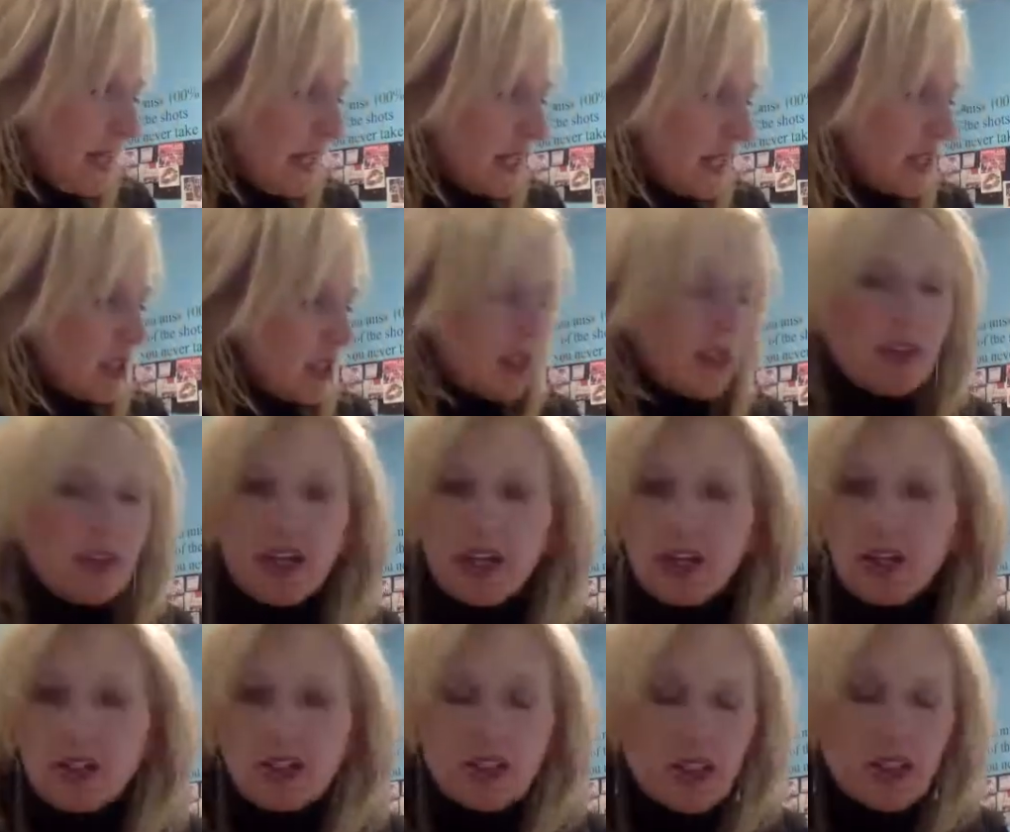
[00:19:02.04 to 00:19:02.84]
So
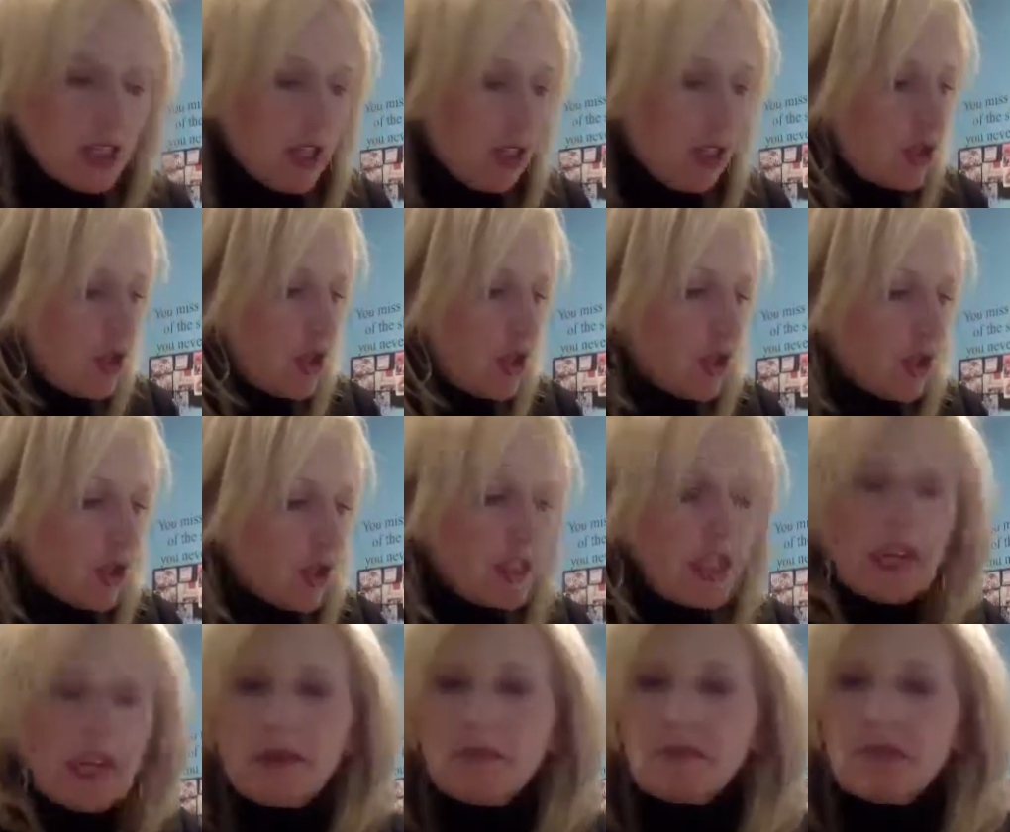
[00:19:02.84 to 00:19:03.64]
there's, cheer
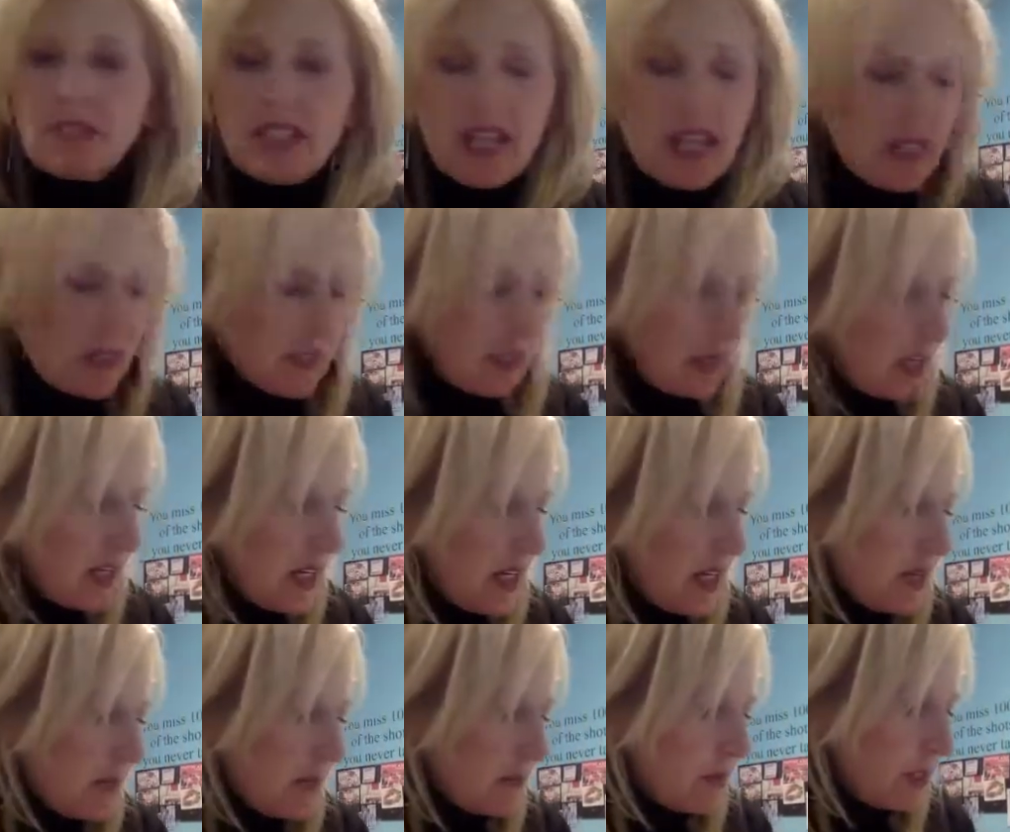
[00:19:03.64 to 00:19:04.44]
teams, dance
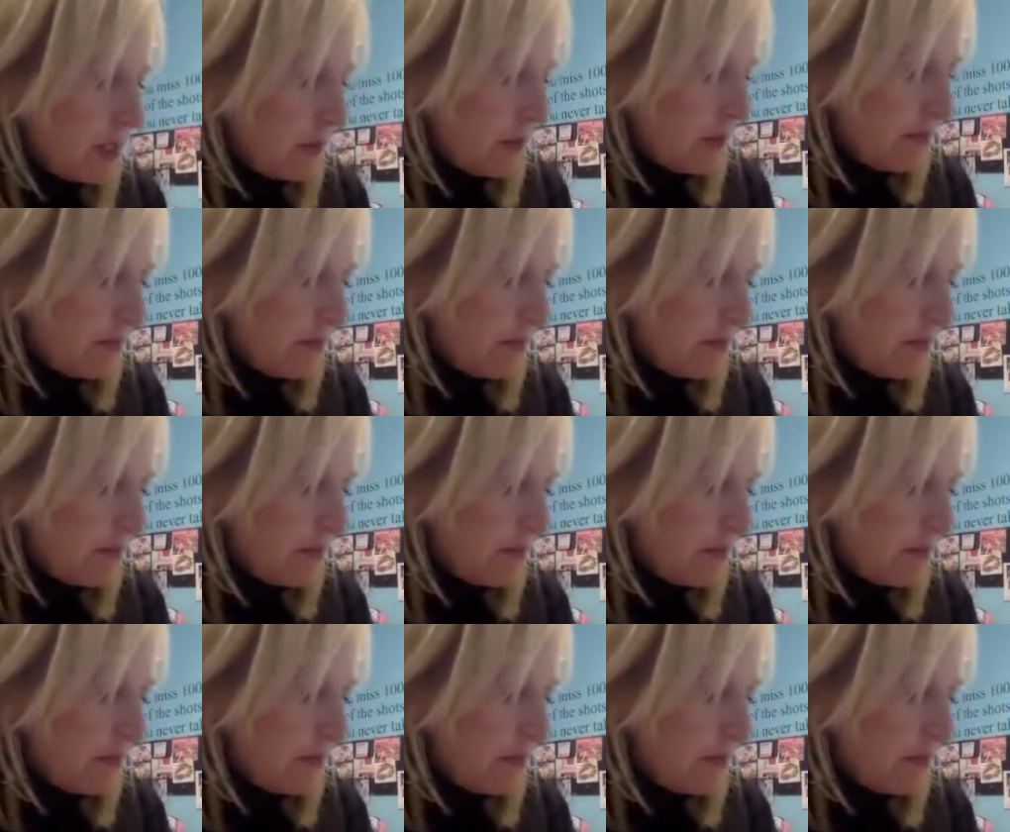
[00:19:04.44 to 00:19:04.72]
teams.